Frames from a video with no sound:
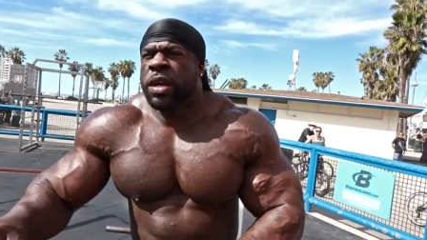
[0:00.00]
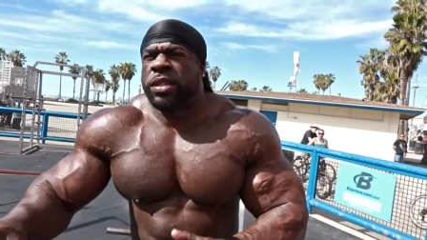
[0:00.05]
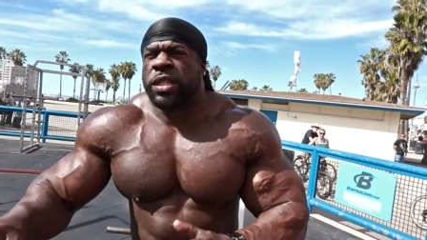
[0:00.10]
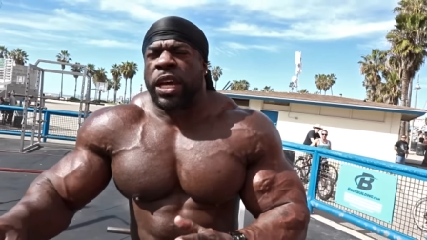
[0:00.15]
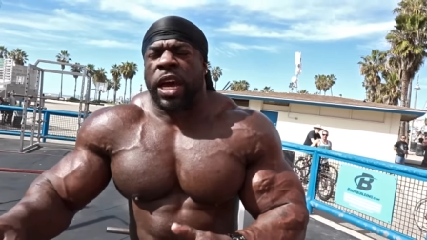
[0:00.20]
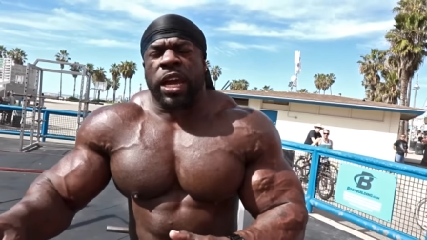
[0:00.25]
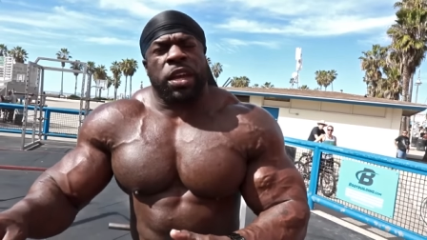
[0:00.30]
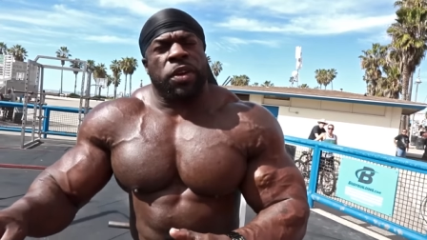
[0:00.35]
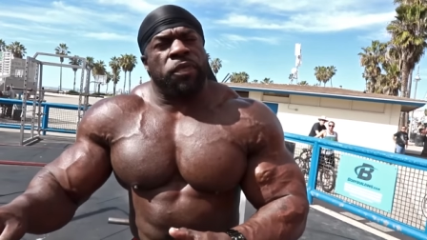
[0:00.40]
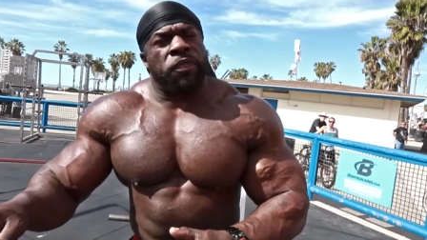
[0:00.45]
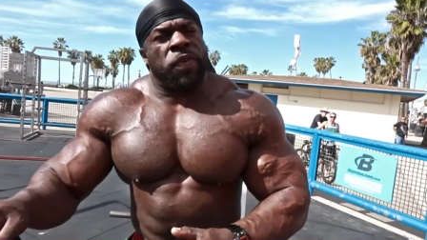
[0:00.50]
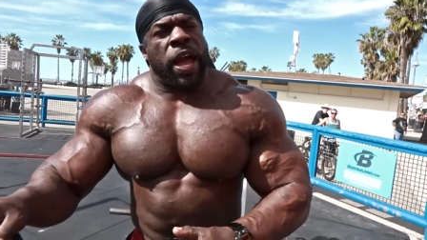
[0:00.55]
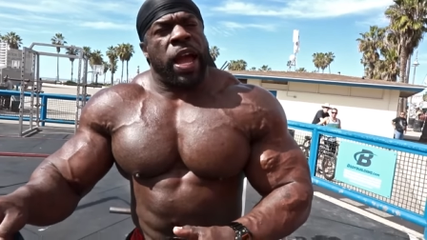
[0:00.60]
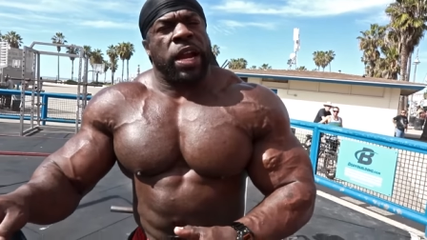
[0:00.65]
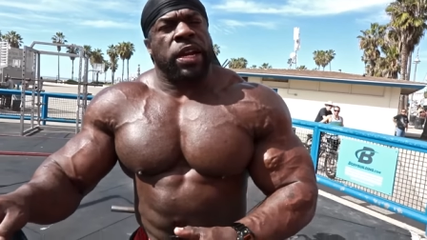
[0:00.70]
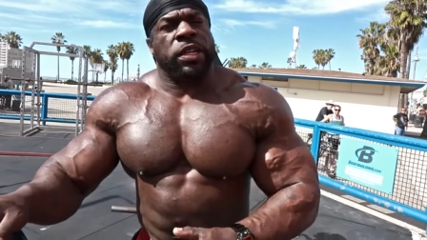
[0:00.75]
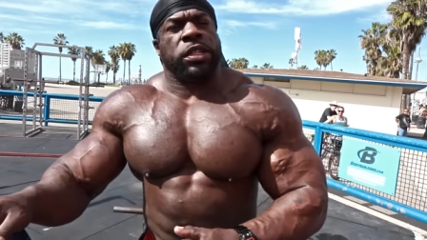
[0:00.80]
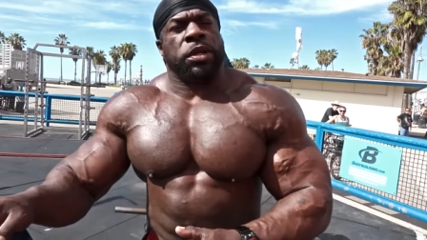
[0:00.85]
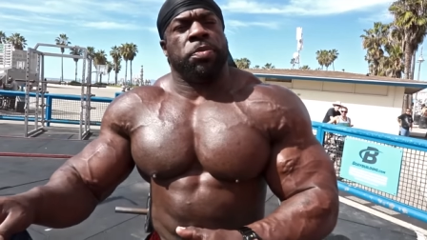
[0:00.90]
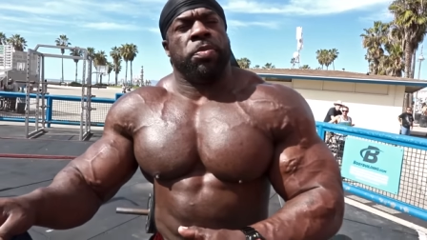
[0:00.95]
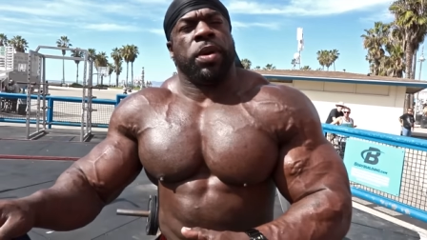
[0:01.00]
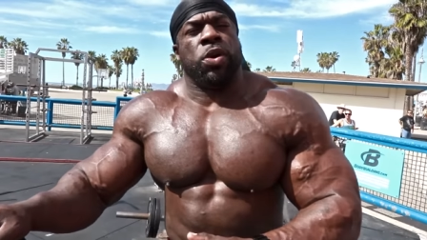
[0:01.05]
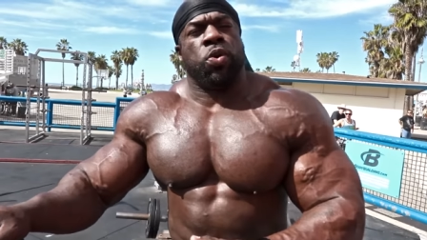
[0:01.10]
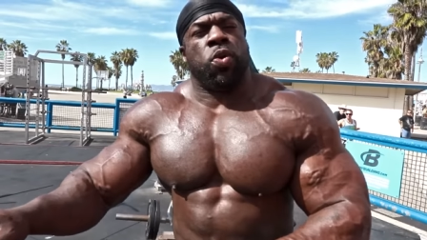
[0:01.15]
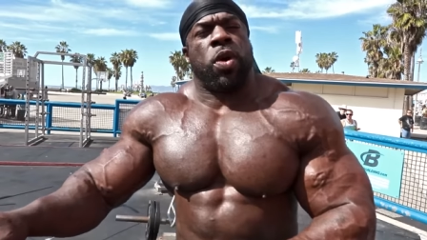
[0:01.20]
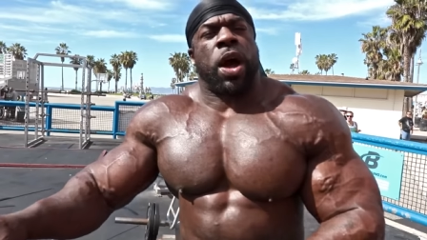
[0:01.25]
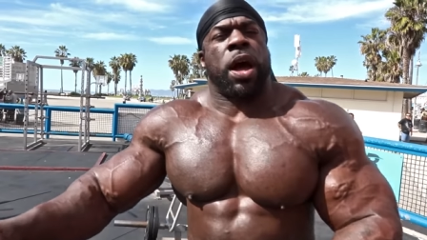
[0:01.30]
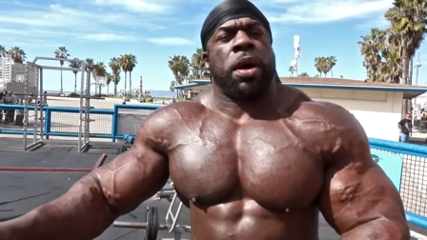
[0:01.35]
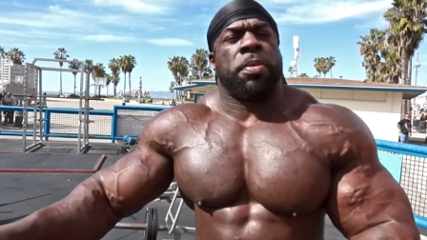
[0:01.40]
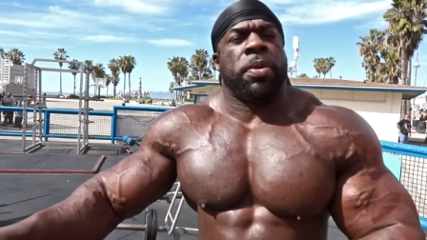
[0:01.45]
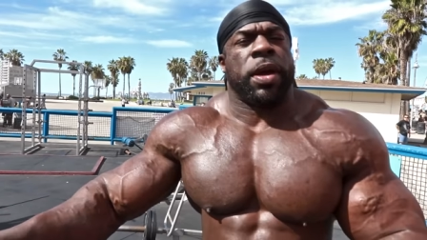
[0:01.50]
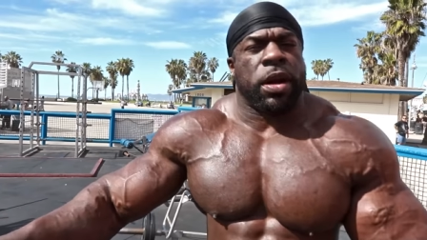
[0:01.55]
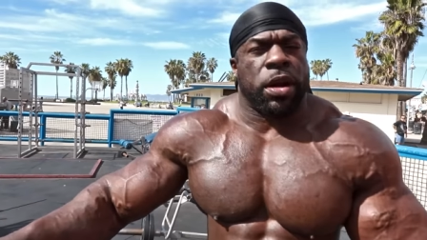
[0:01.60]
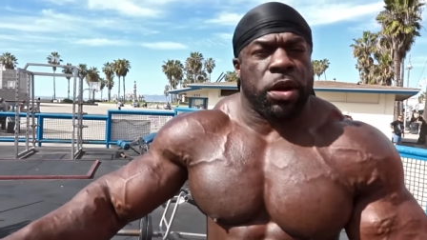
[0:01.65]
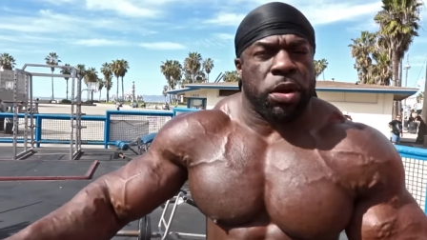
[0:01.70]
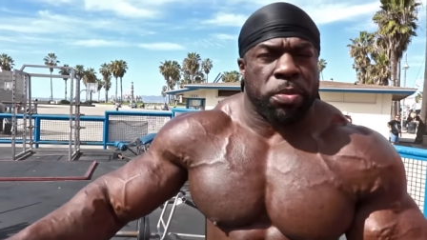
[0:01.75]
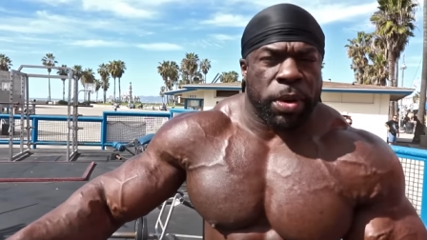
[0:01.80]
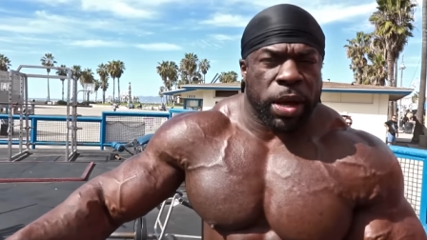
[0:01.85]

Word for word: take advantage of me while I'm here,